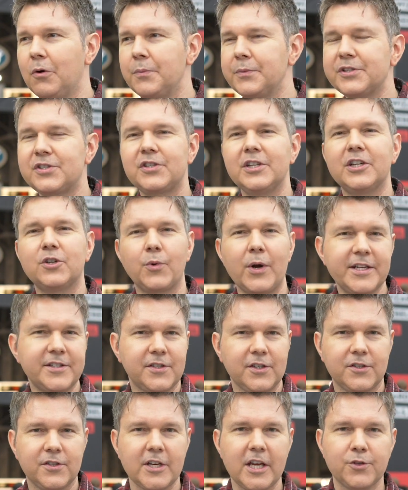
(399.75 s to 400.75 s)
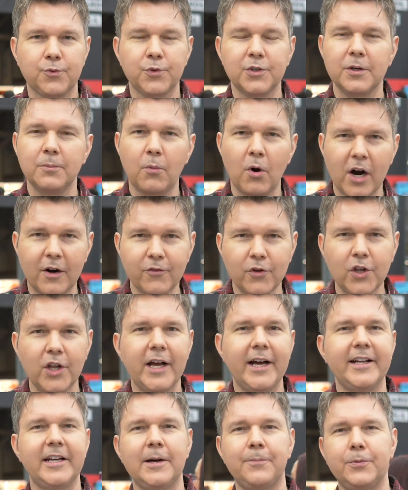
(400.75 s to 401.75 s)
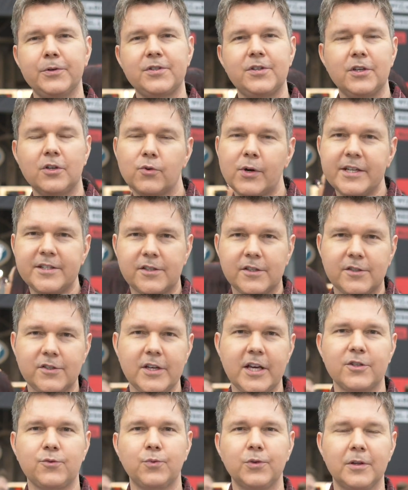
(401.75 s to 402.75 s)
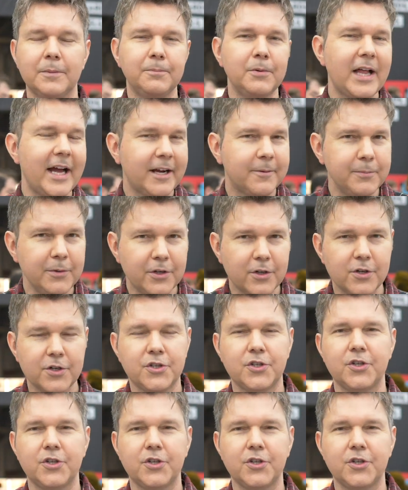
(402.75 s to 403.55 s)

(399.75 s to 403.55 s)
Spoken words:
when we see great success with the Marvel lineup, we see great success with the Black Mirror